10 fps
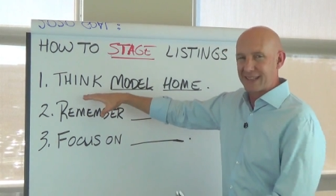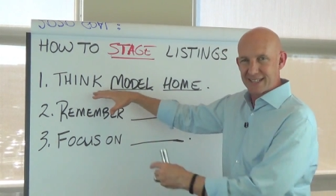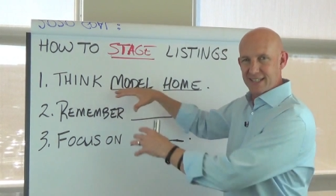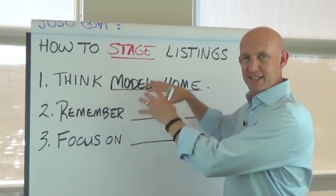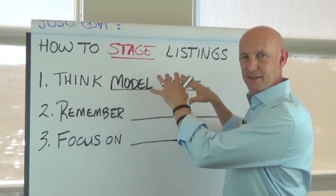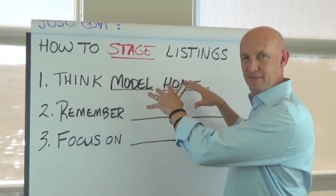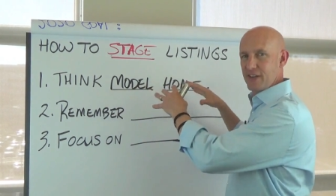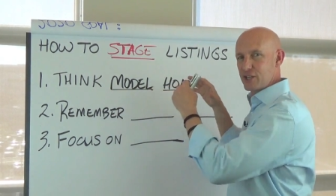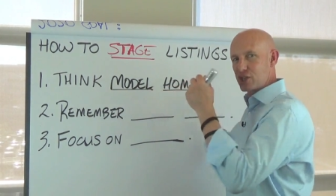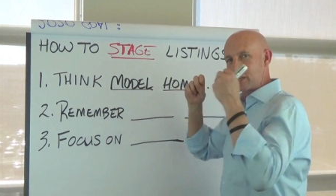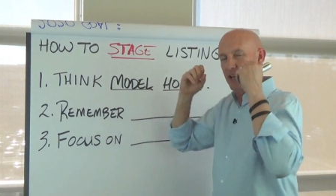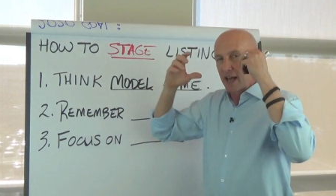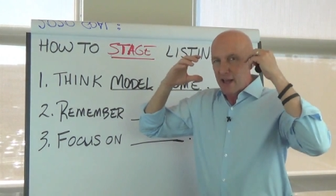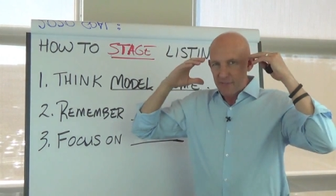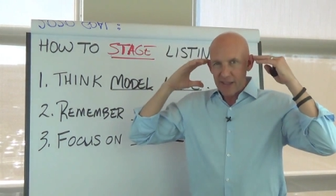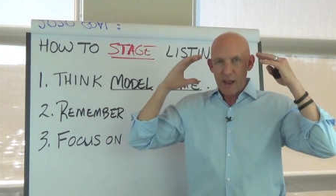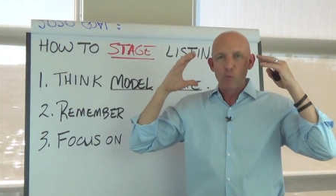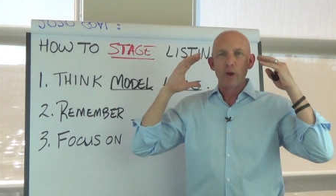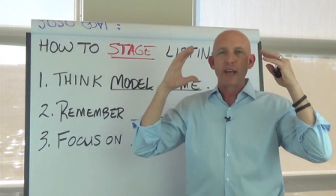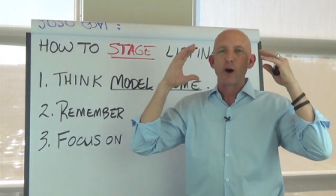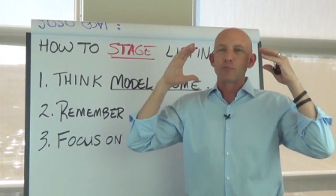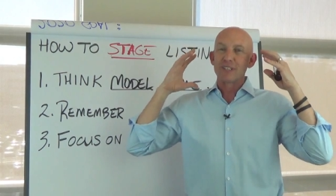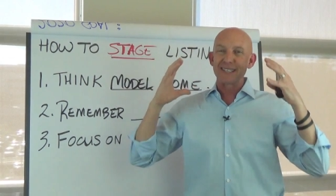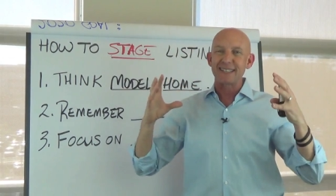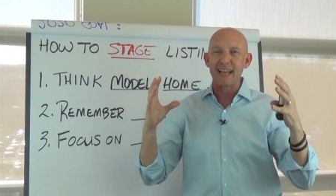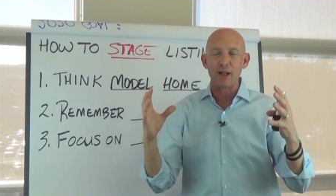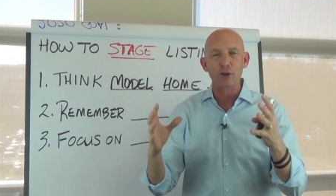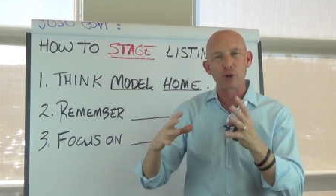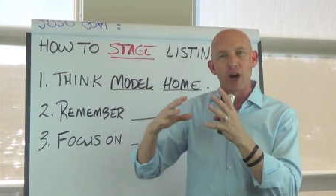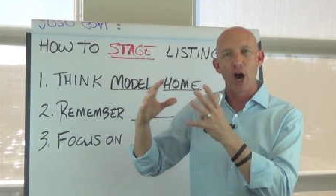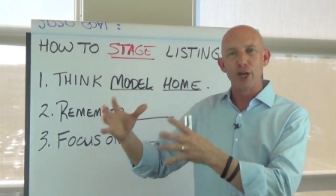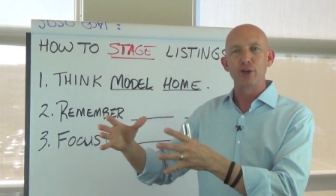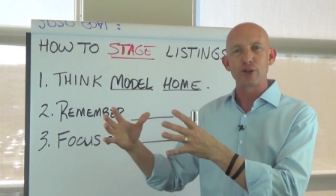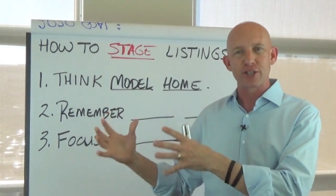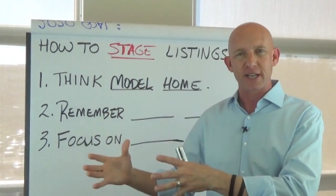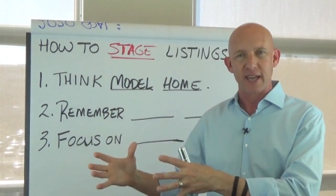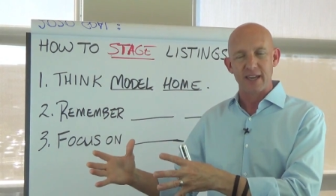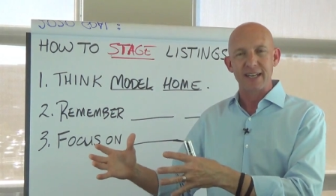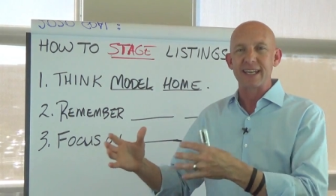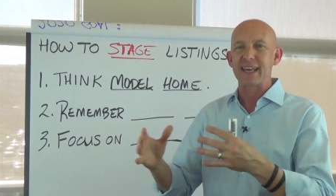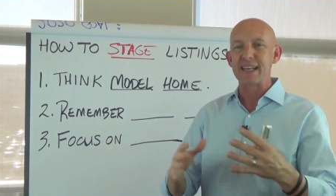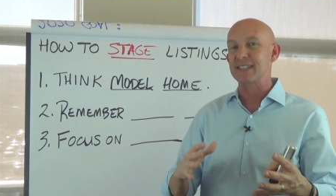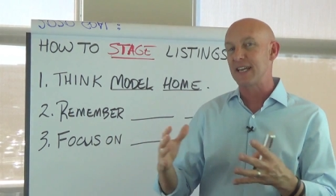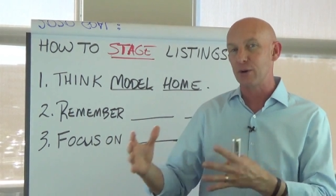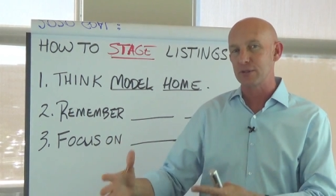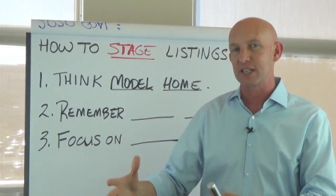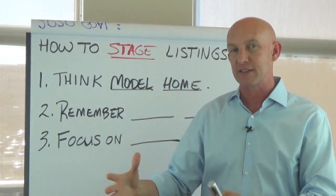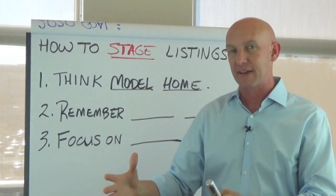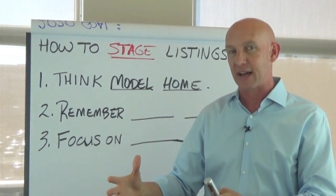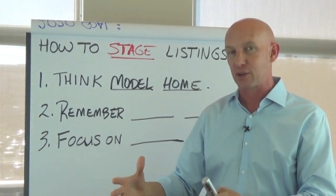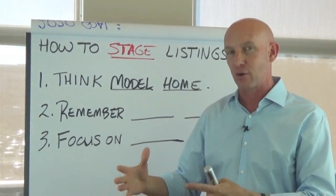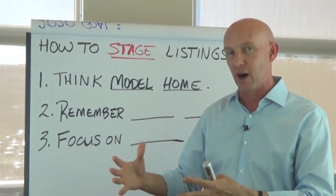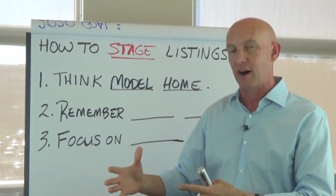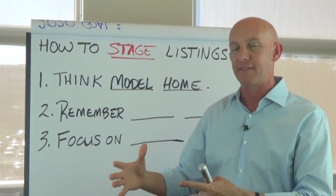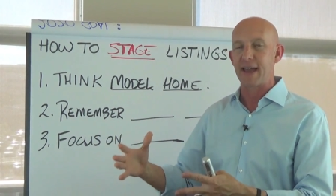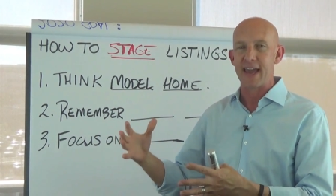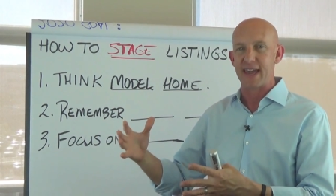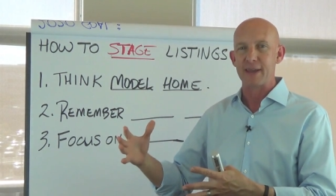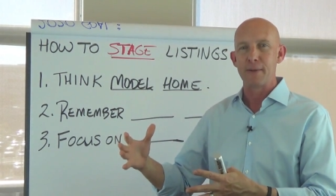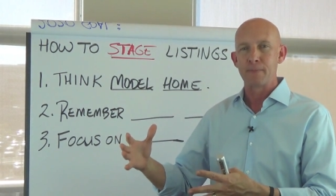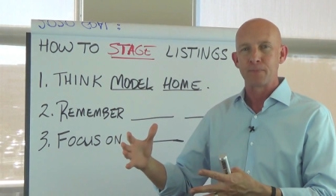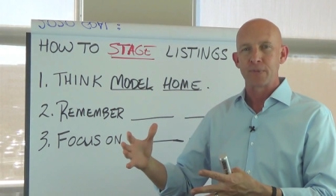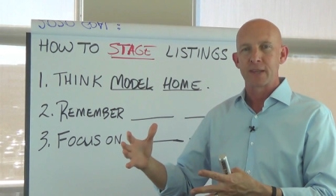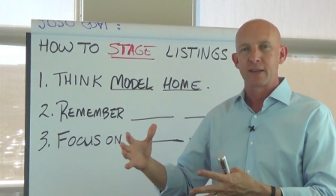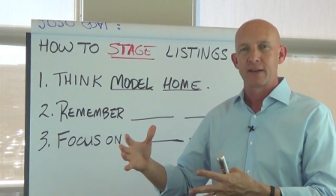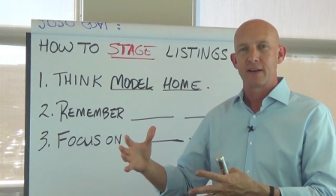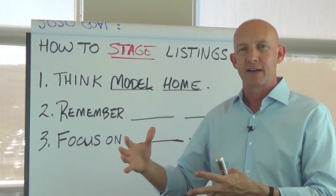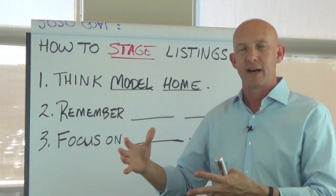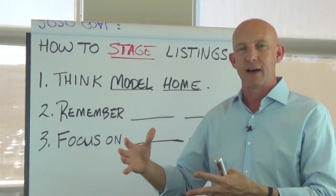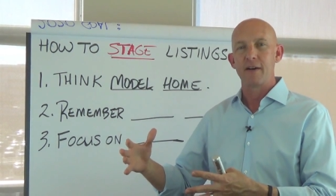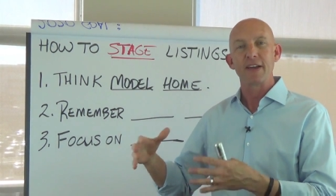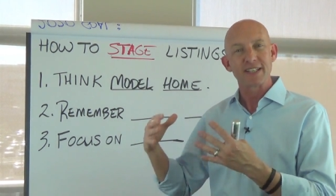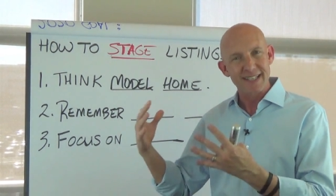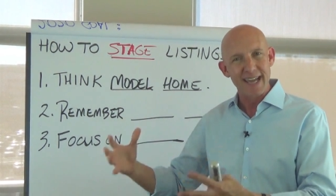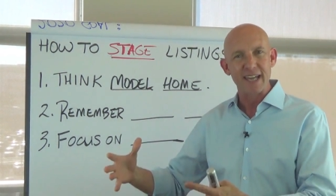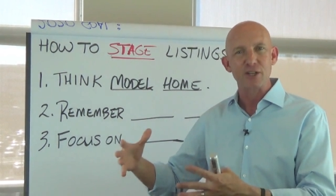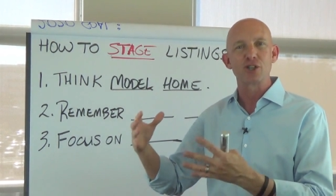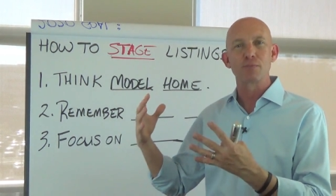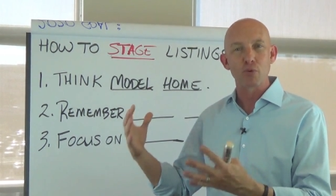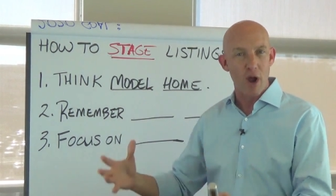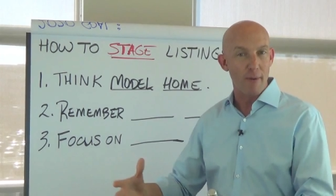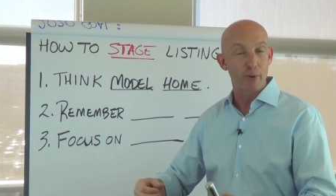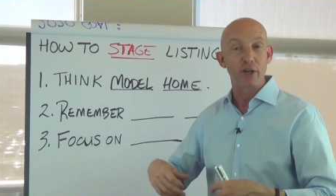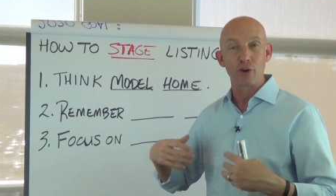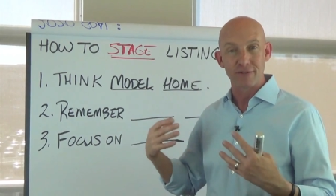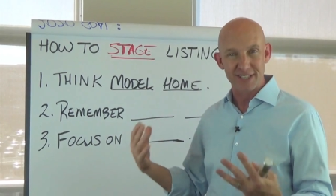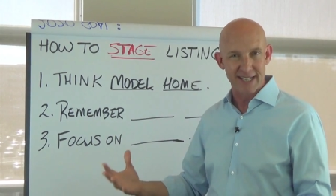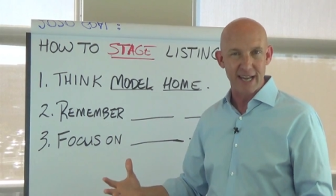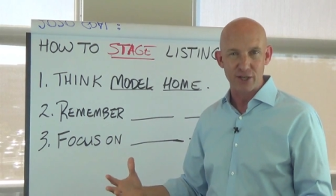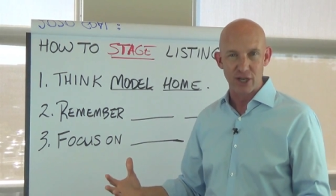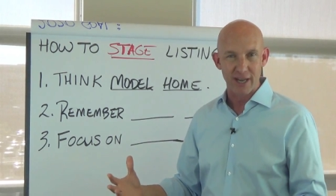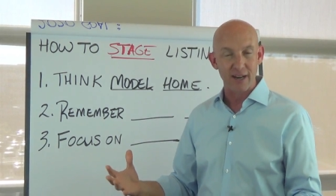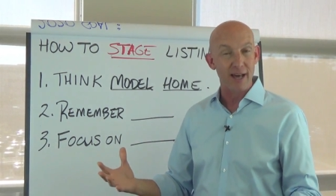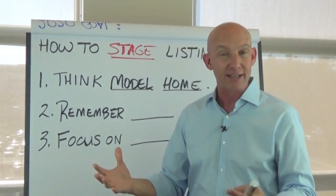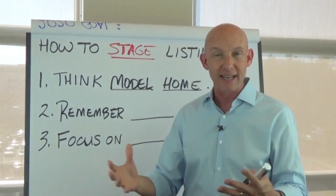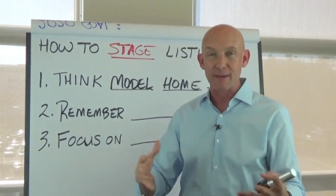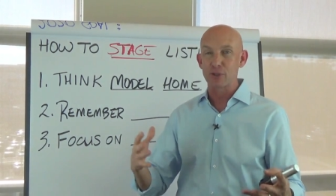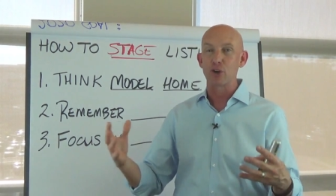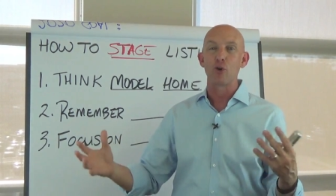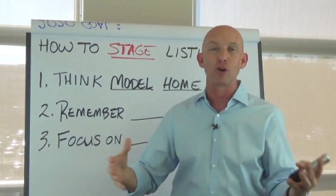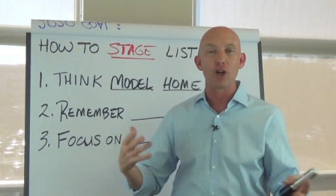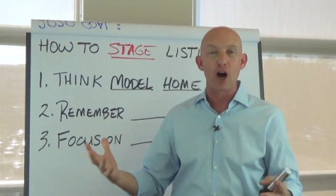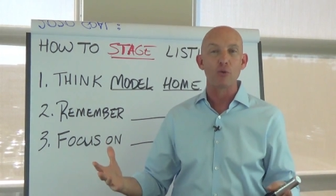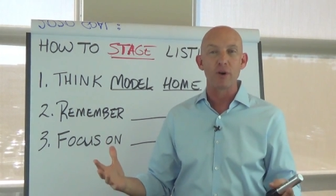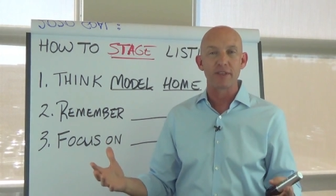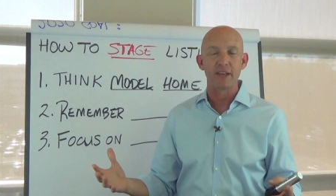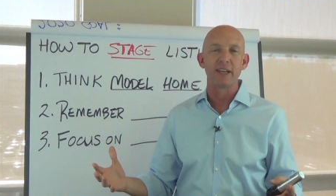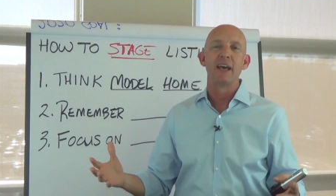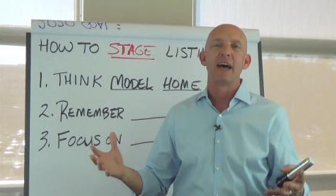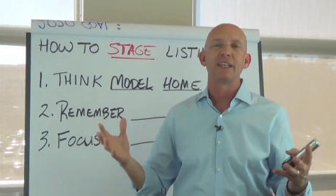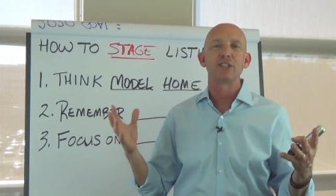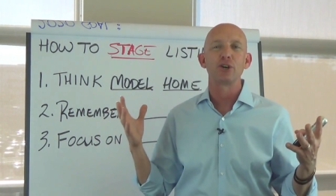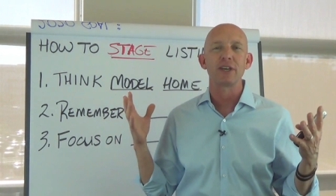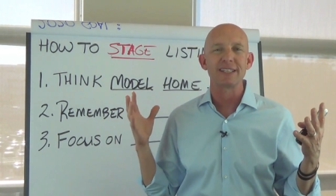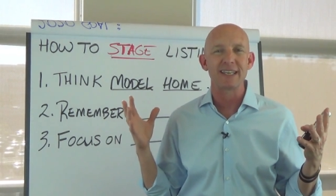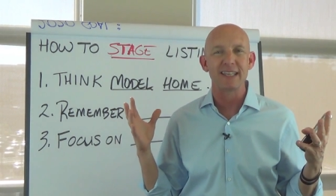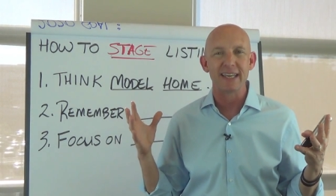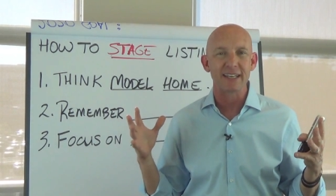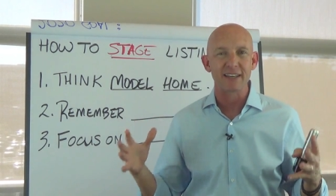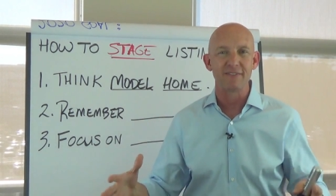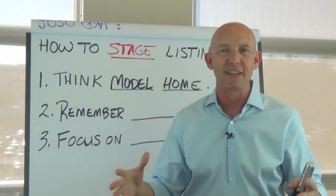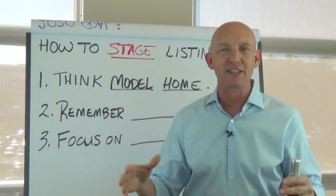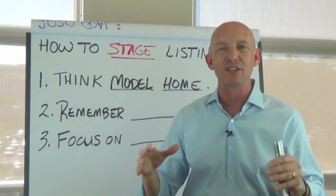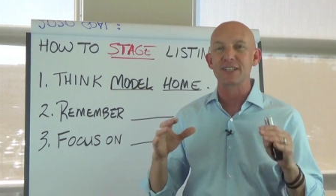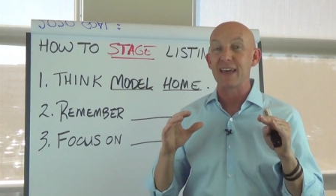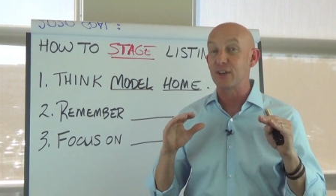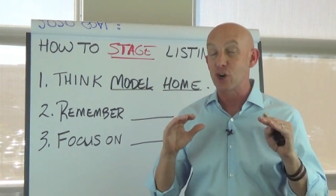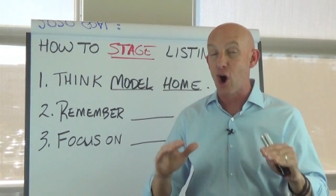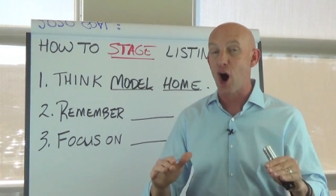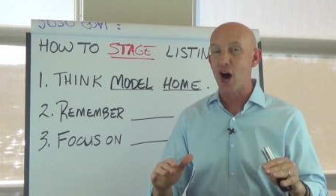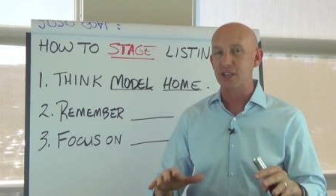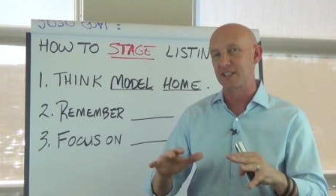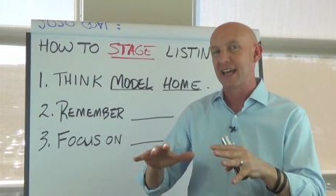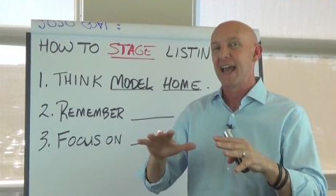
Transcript: this is the vision that I want to help the seller understand in case they don't see the value of a staged property or of staging. And a lot of times they'll go along with it until they see the inconvenience and the cost,